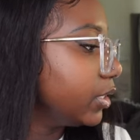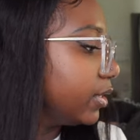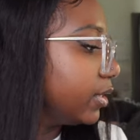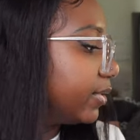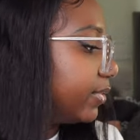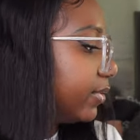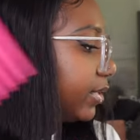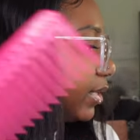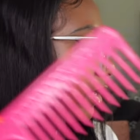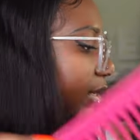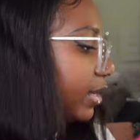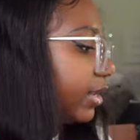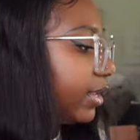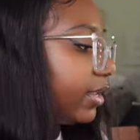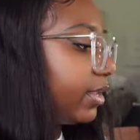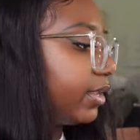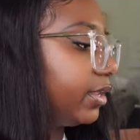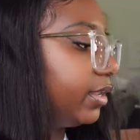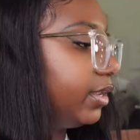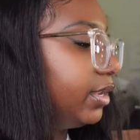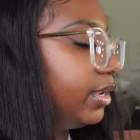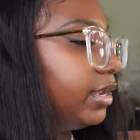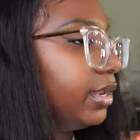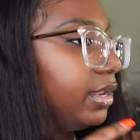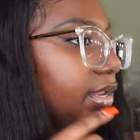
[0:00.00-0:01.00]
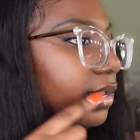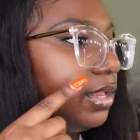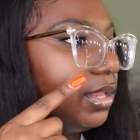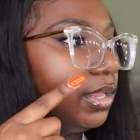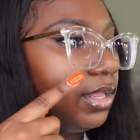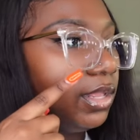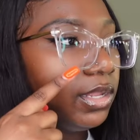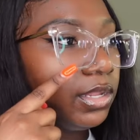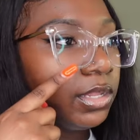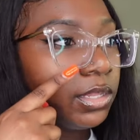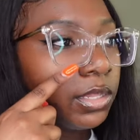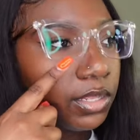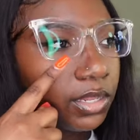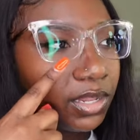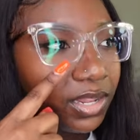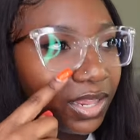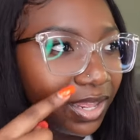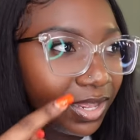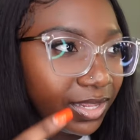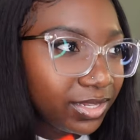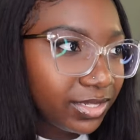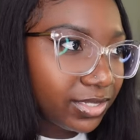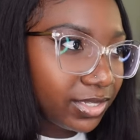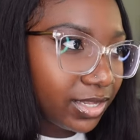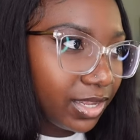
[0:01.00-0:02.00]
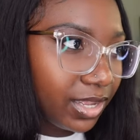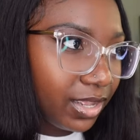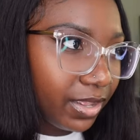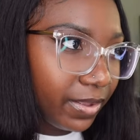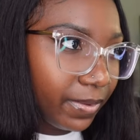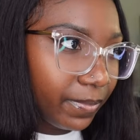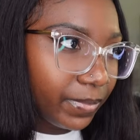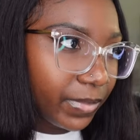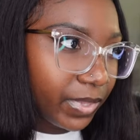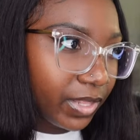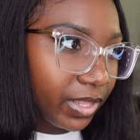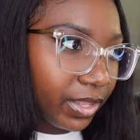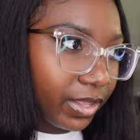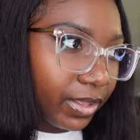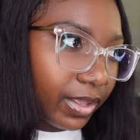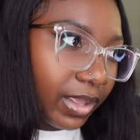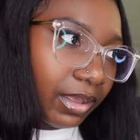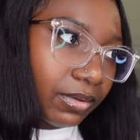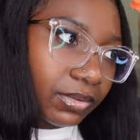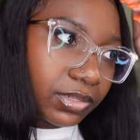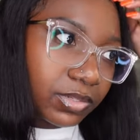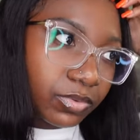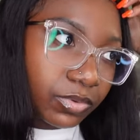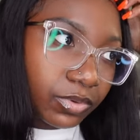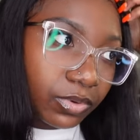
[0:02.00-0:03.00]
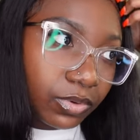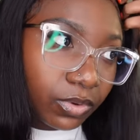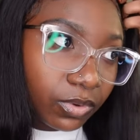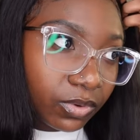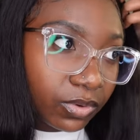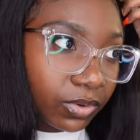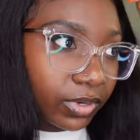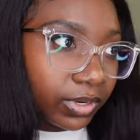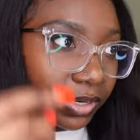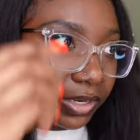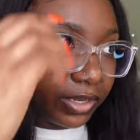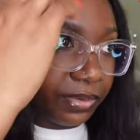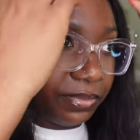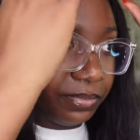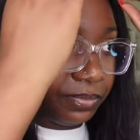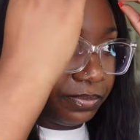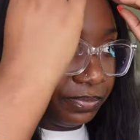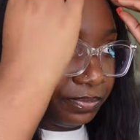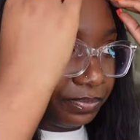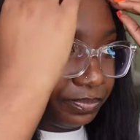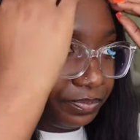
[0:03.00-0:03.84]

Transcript: Other than that, the last time that I was recording,